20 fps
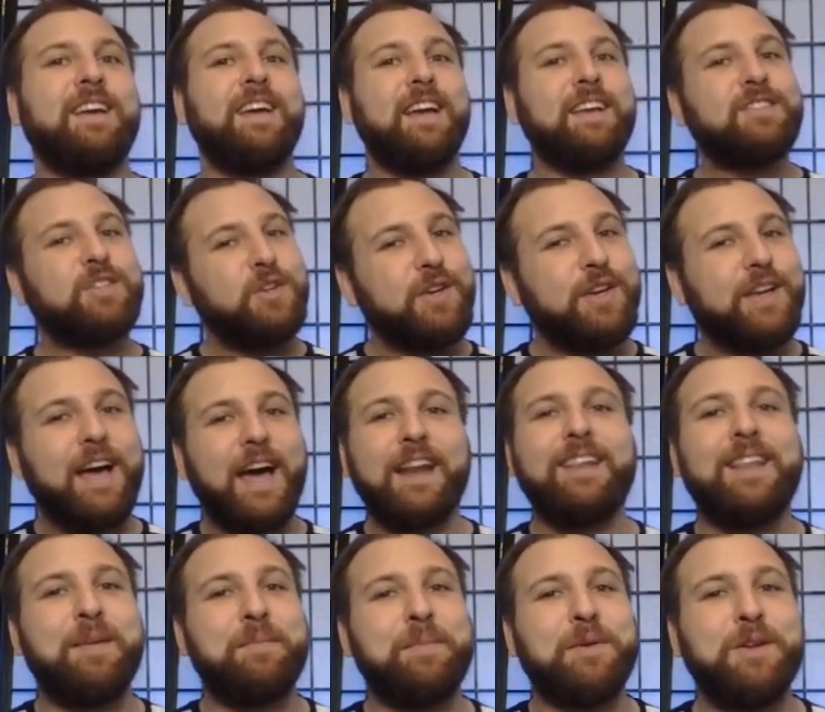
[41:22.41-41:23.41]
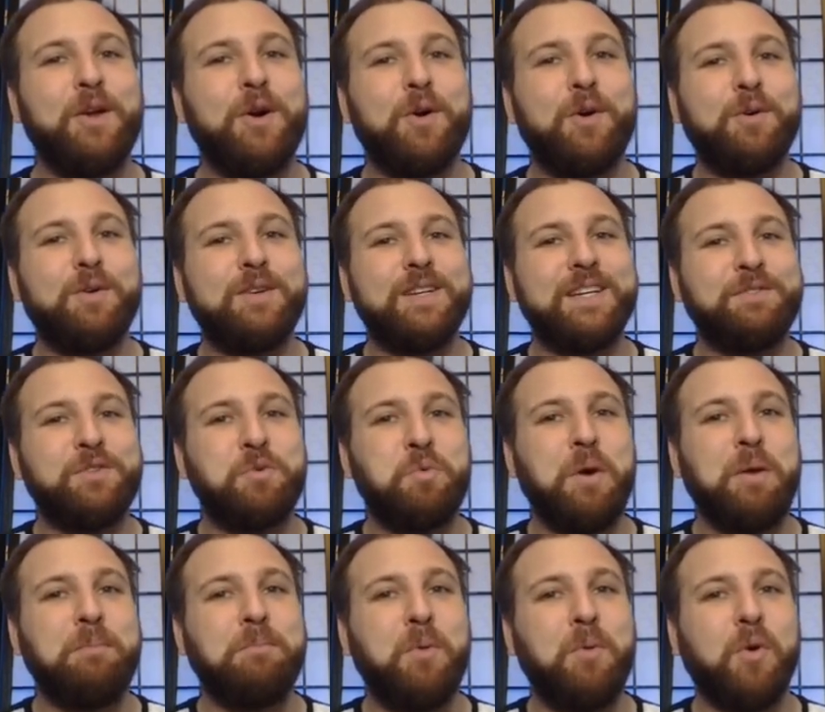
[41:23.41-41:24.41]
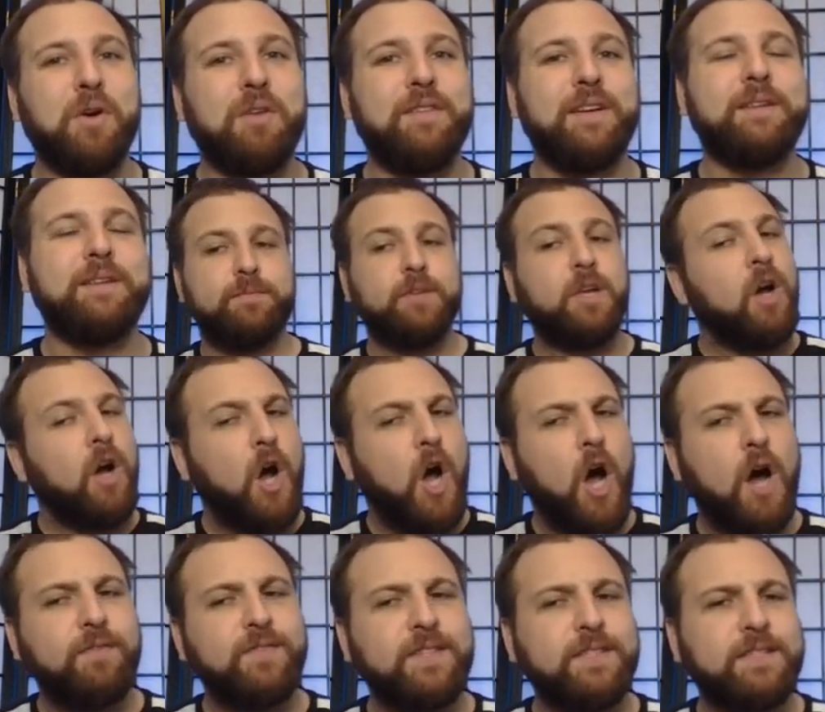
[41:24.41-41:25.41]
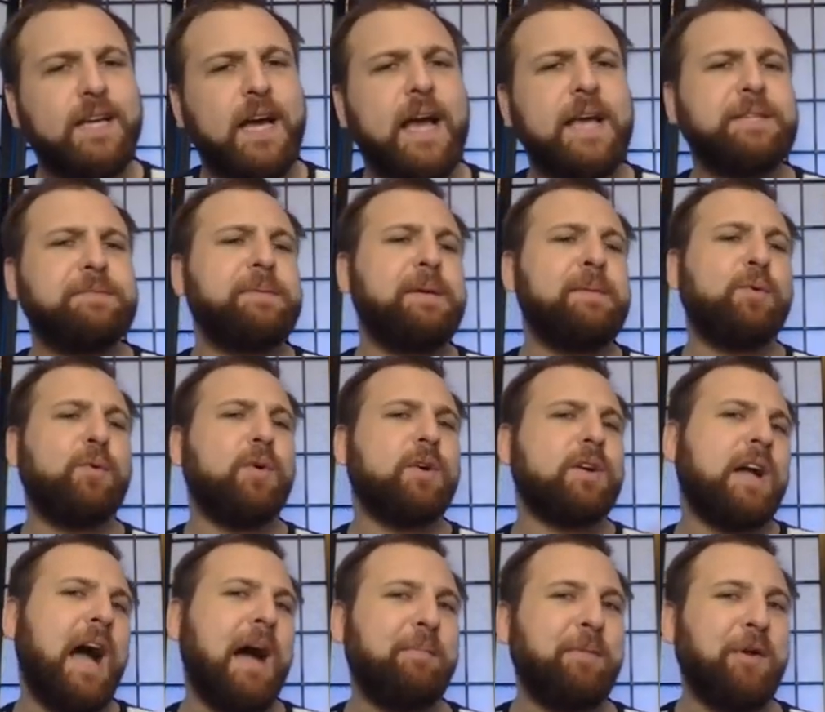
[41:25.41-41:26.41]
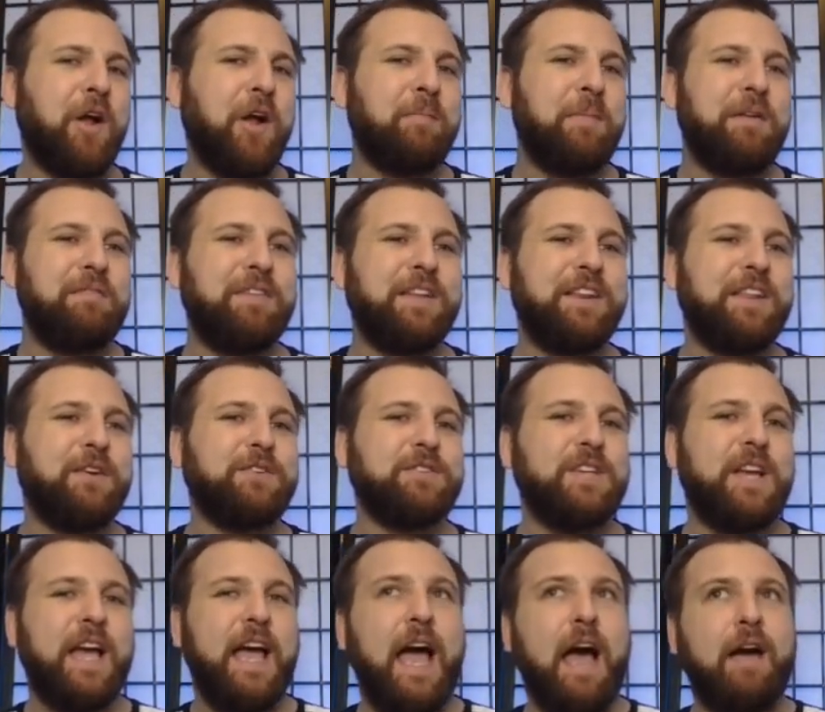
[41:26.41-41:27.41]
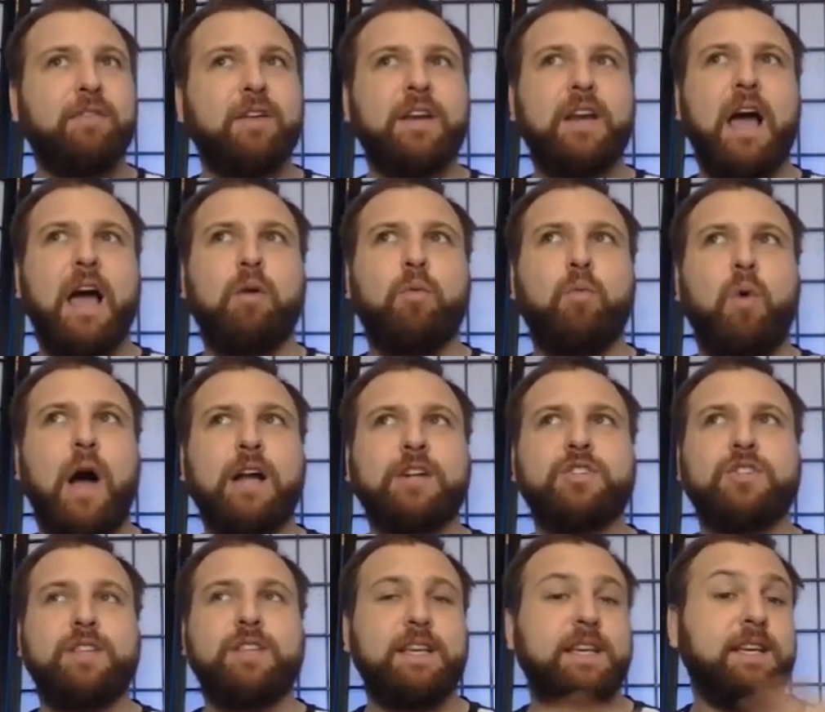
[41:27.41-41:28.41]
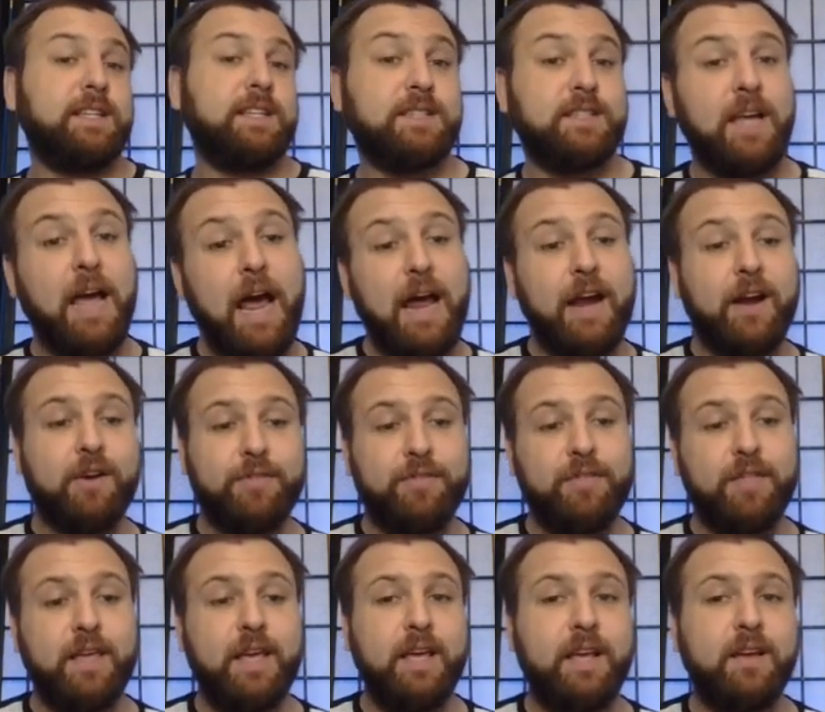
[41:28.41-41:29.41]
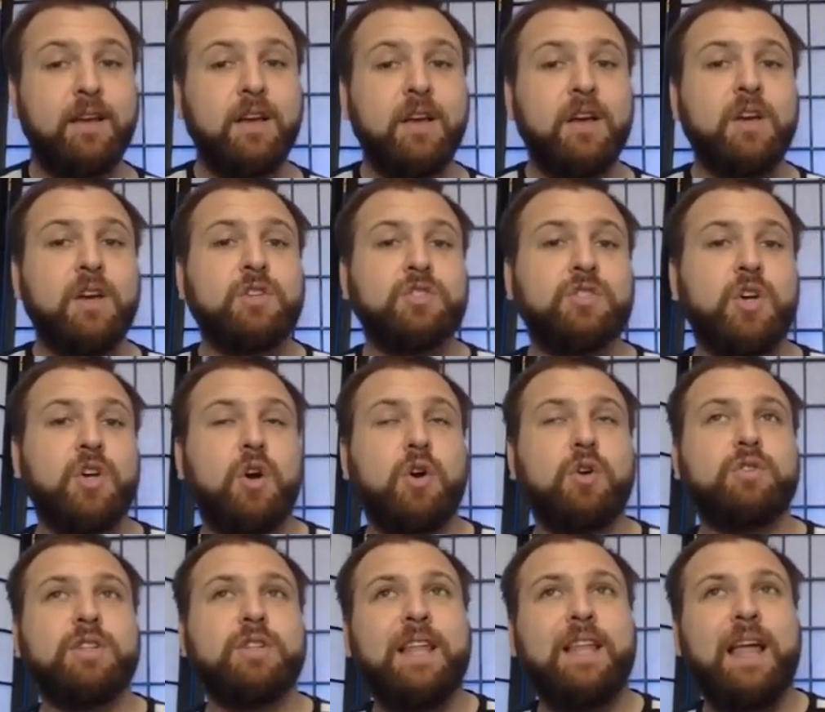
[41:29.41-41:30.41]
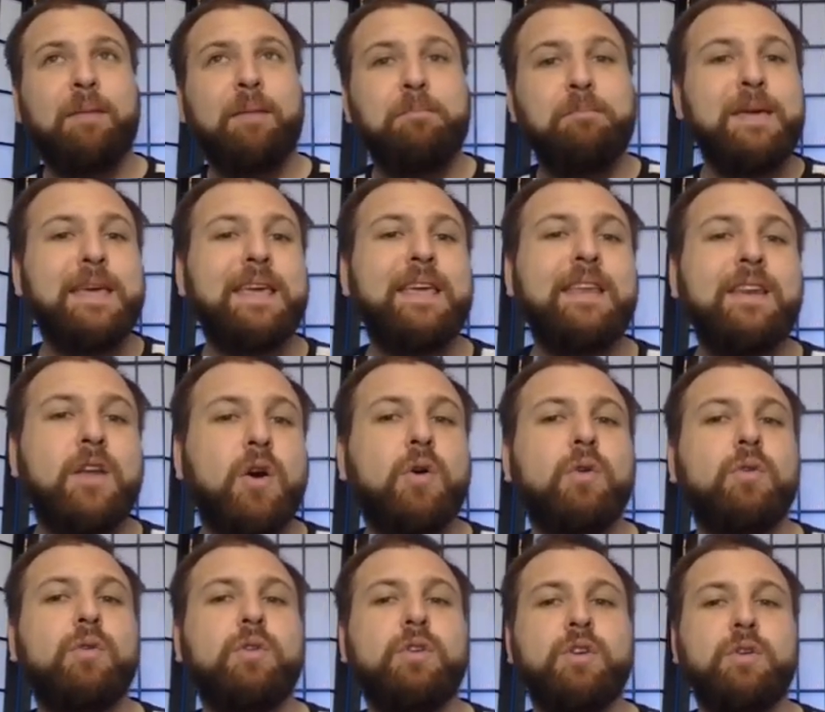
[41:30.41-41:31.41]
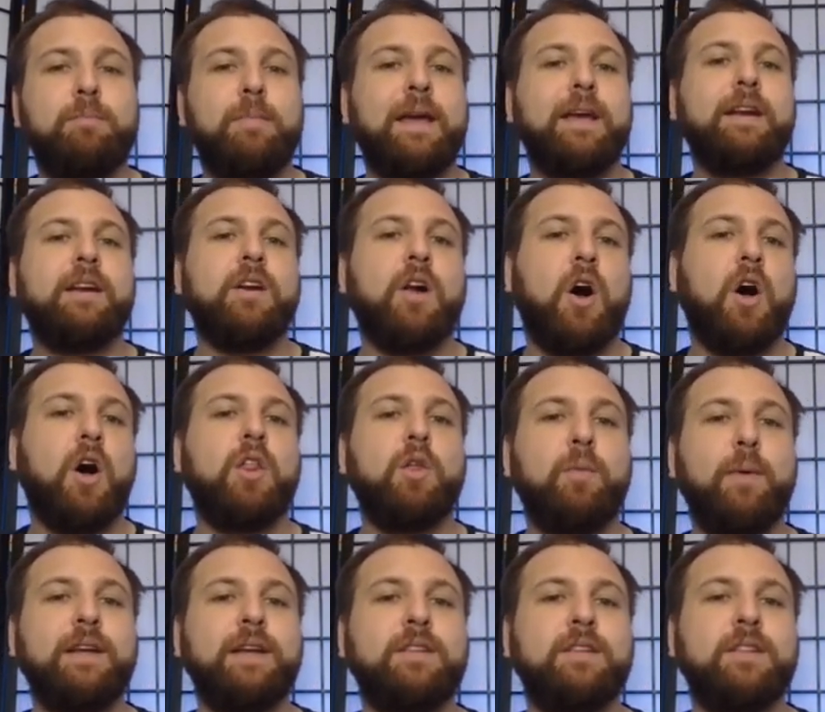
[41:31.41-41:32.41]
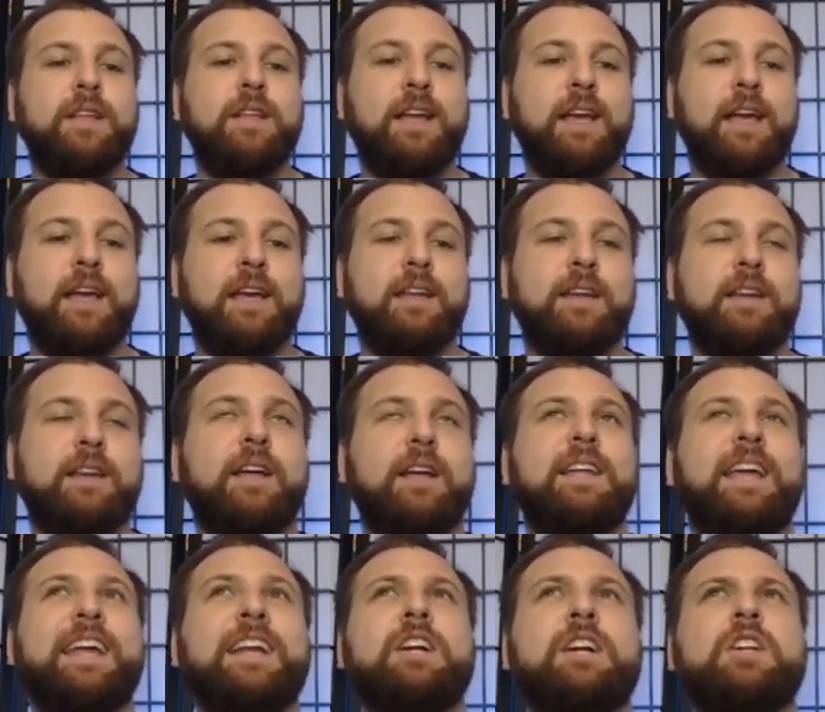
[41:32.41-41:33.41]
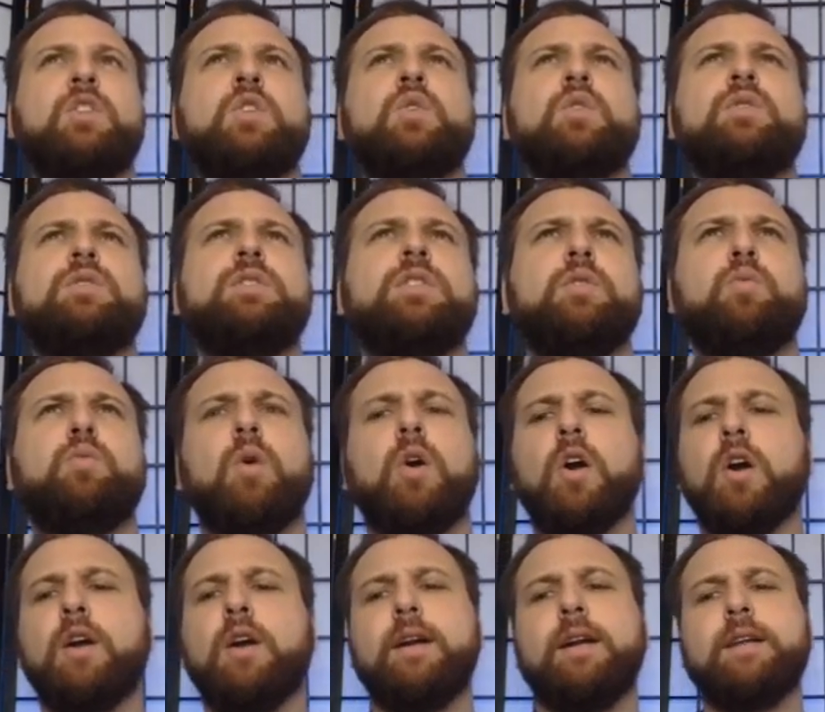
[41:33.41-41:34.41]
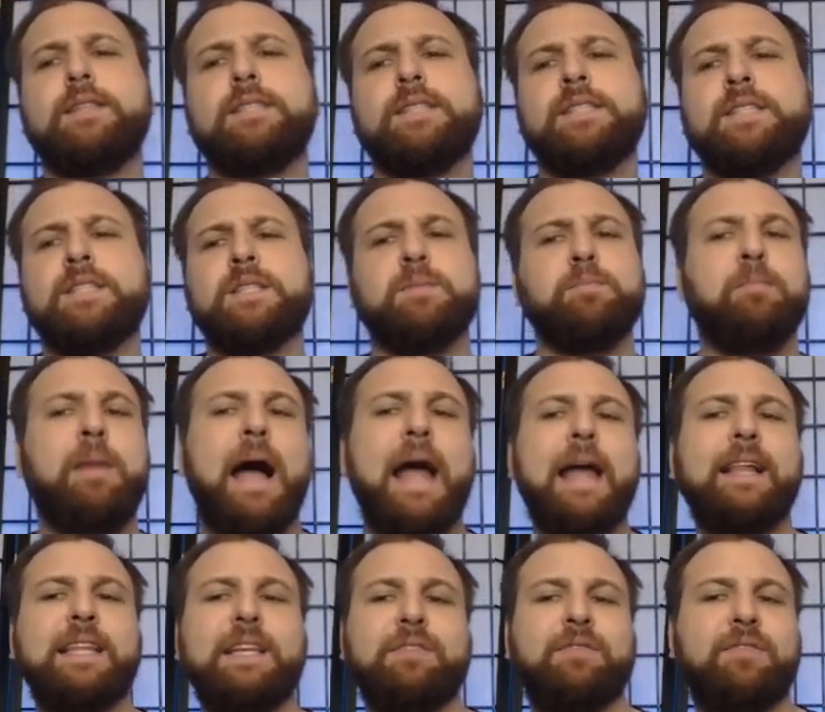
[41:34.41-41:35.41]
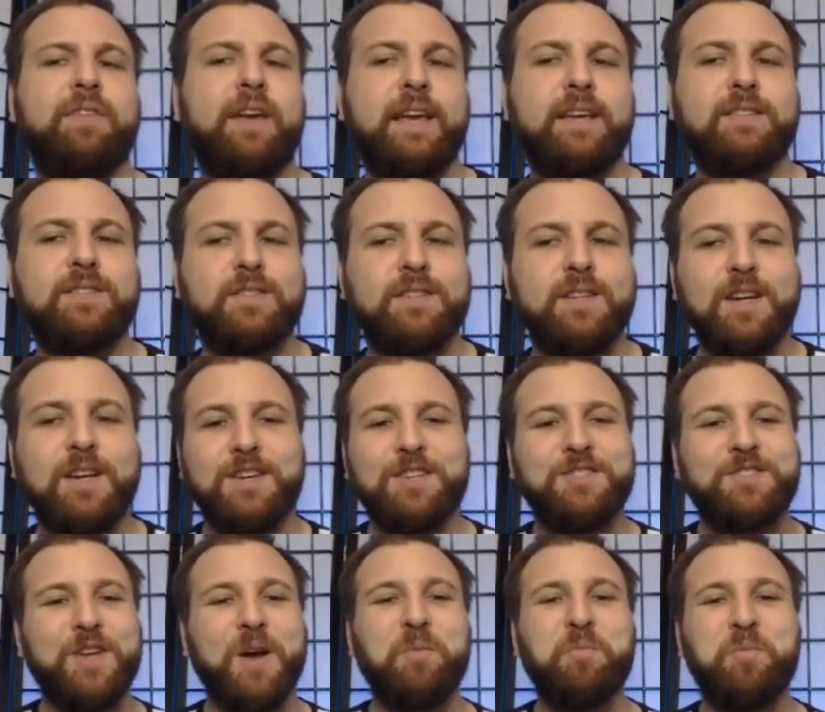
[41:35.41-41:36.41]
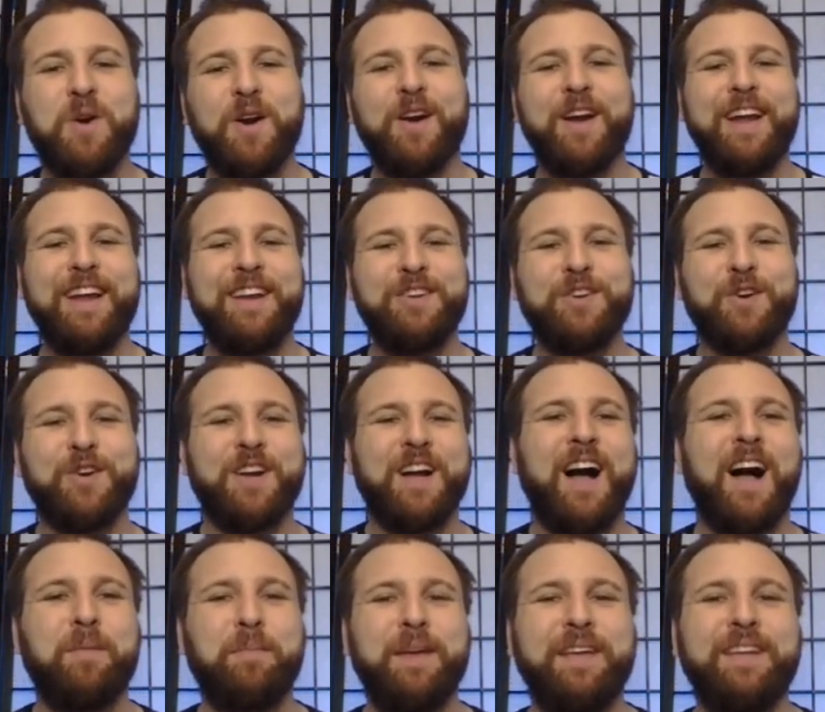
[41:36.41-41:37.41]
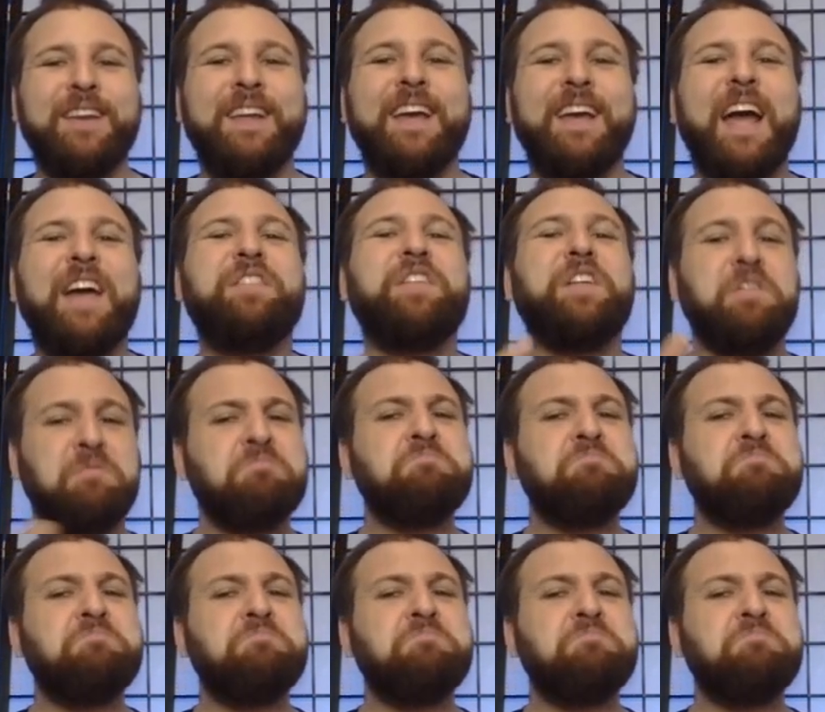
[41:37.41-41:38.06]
So you gotta let me know if you want more of it. Oftentimes, people will comment on my videos having not watched the entire thing. So, to let me know you made it all the way to the end, include the word smiley face somewhere in your comment, and then